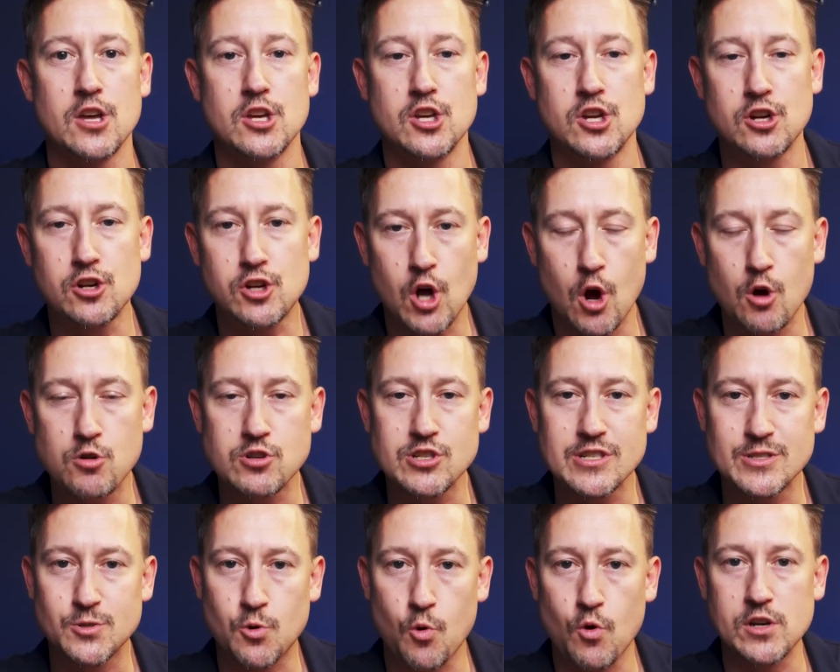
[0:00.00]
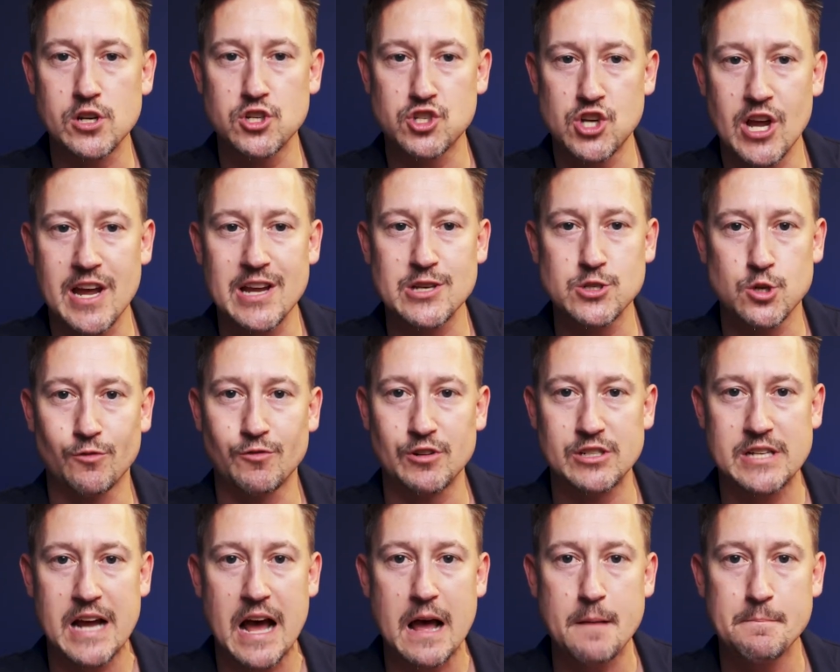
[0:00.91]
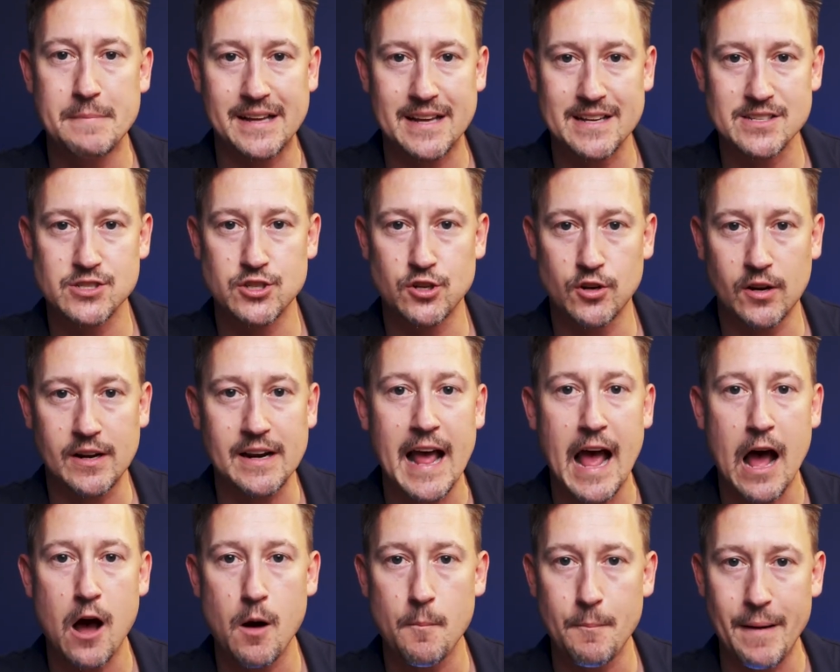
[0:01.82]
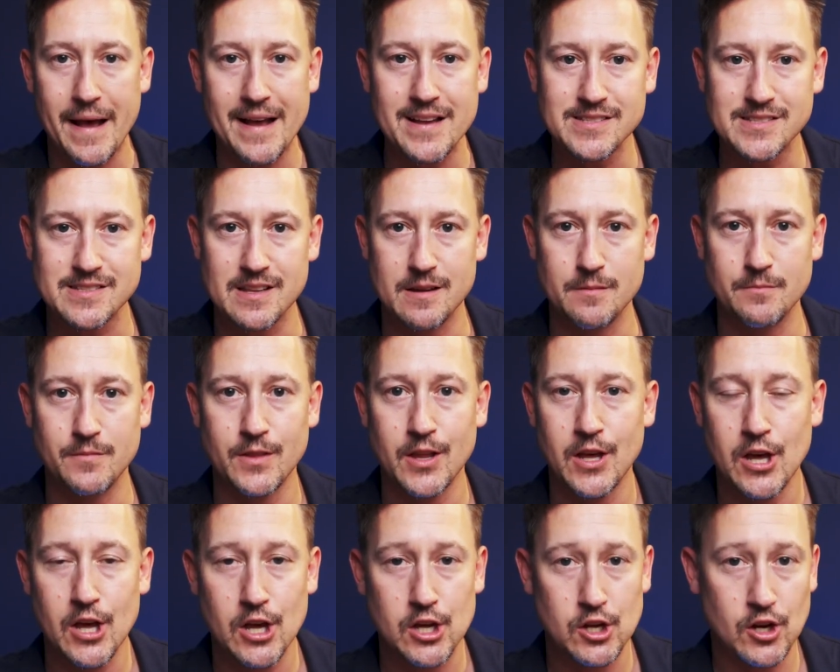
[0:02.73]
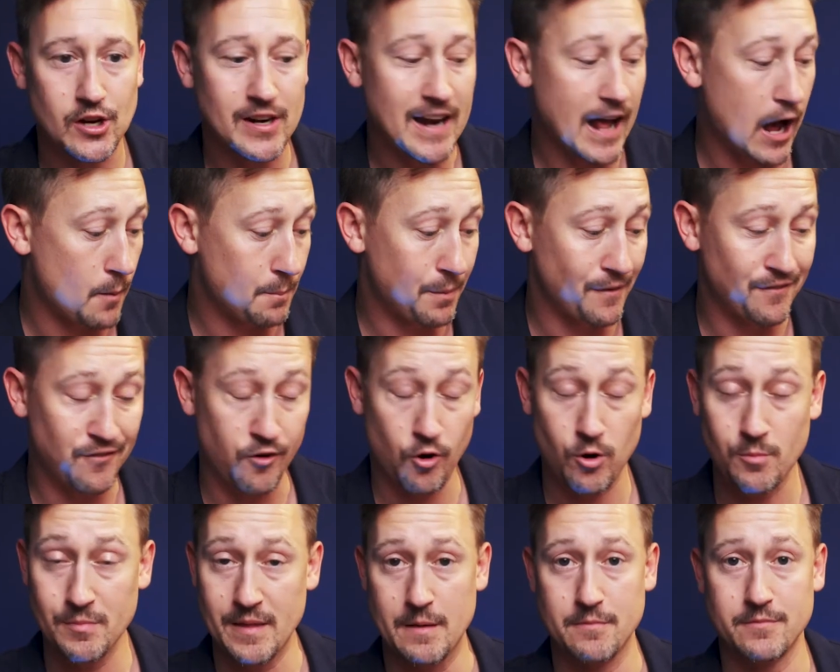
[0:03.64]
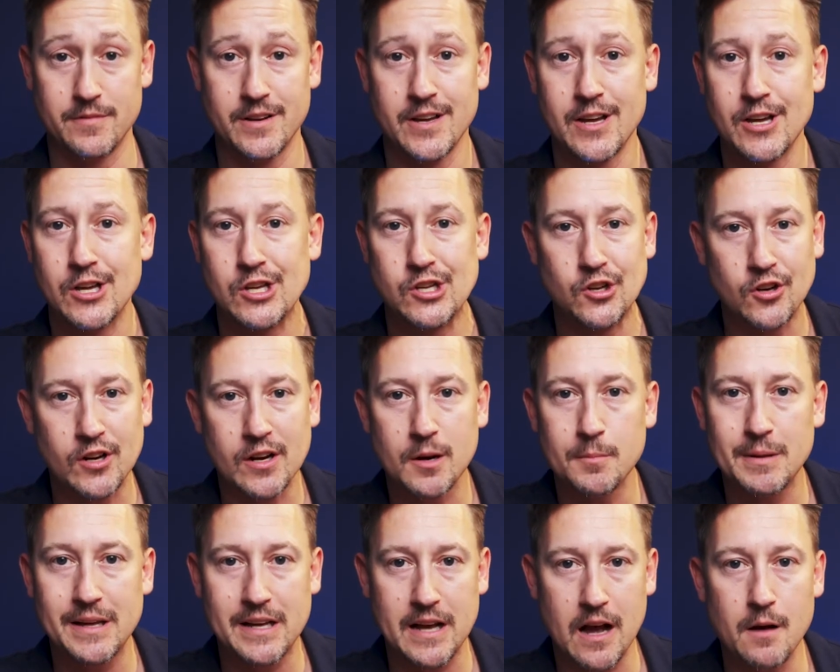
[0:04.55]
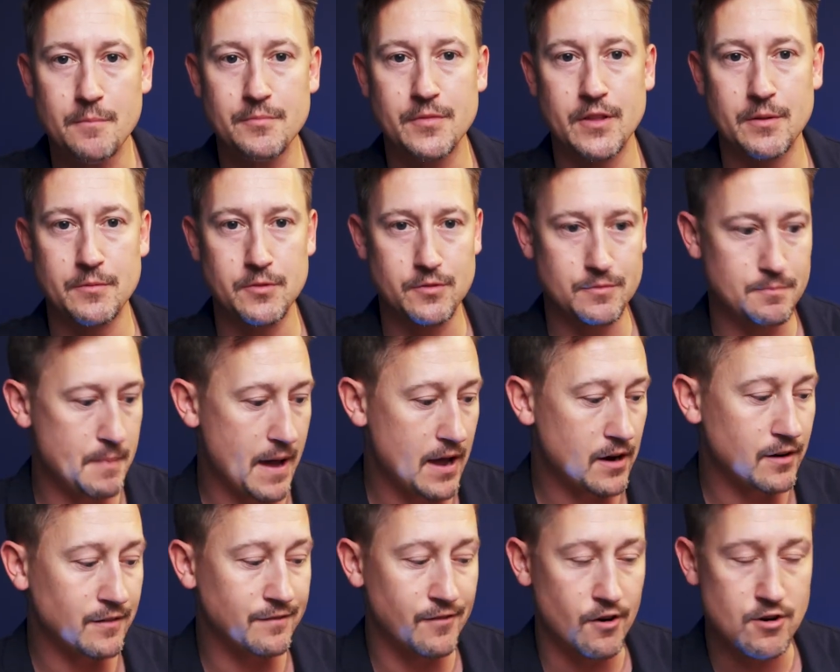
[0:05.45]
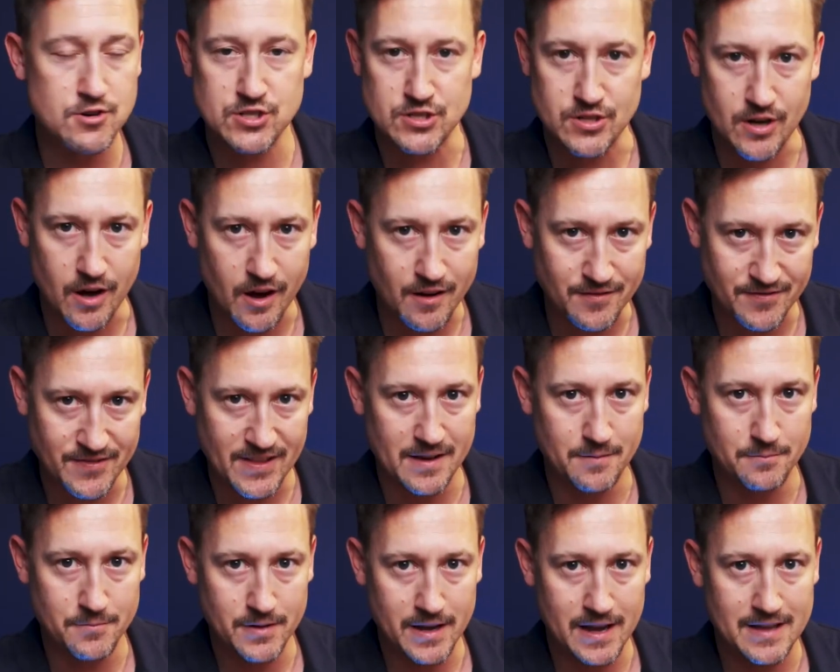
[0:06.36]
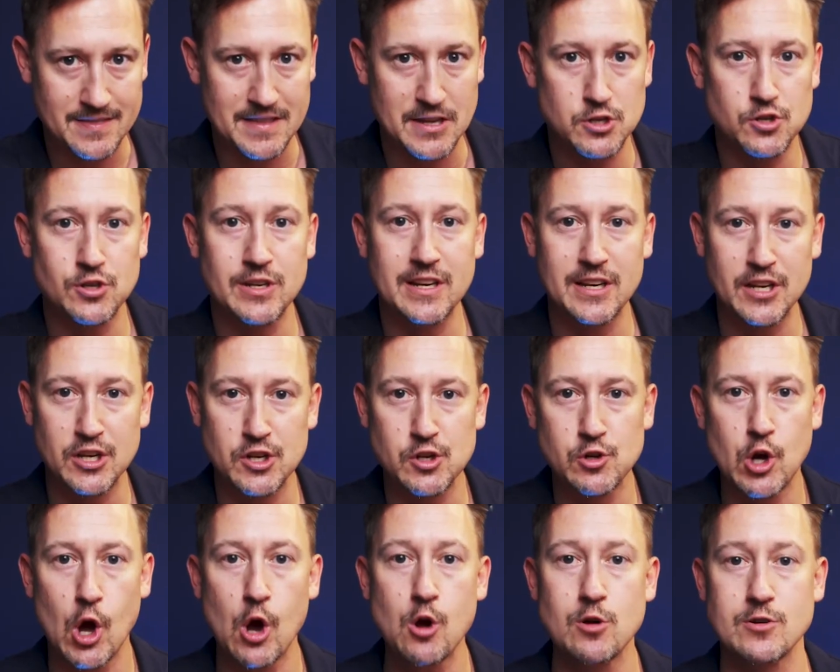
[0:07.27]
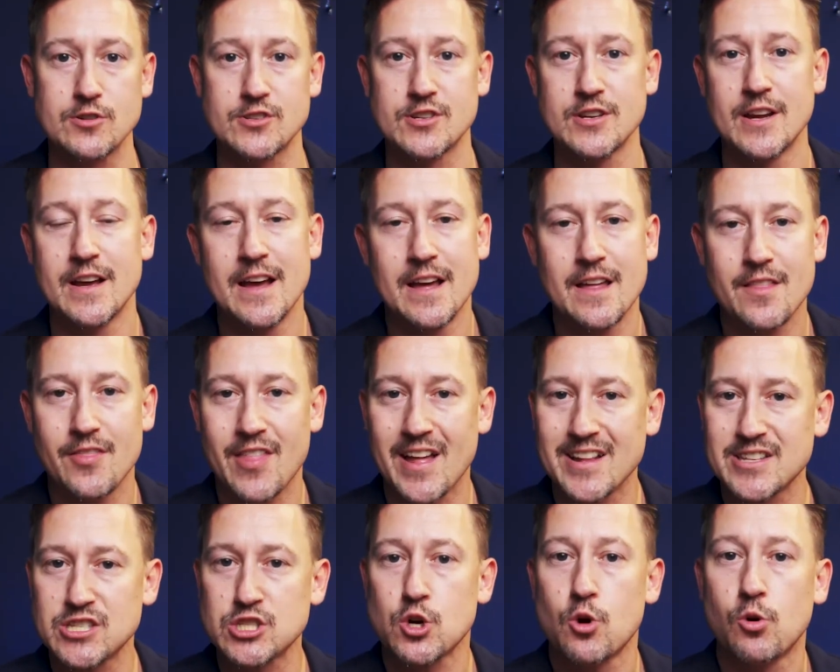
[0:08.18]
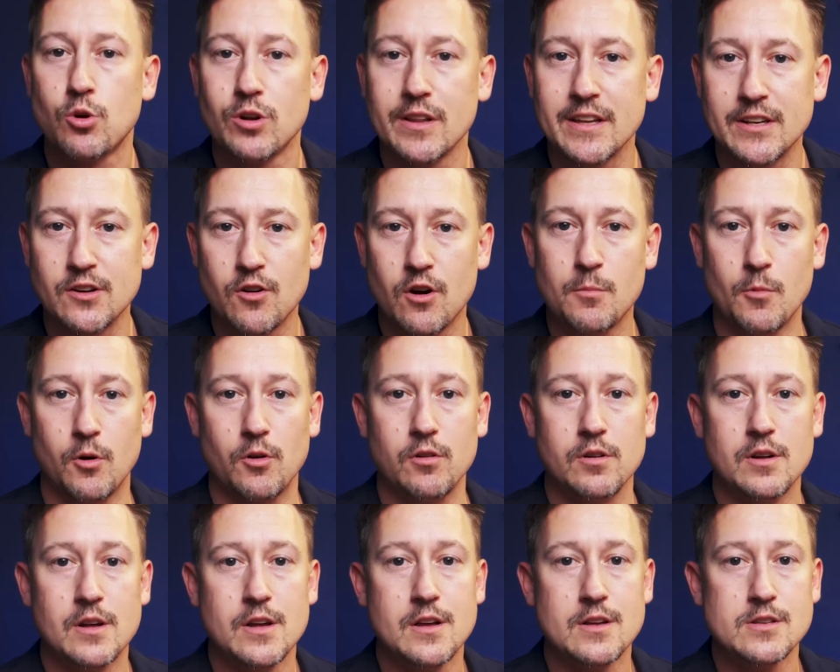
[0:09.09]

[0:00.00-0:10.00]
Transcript: Your coach is going to change over time because you're going to outpace them. You're going to outperform them. You're going to become the better version of them, and then you need a new coach. That's totally normal.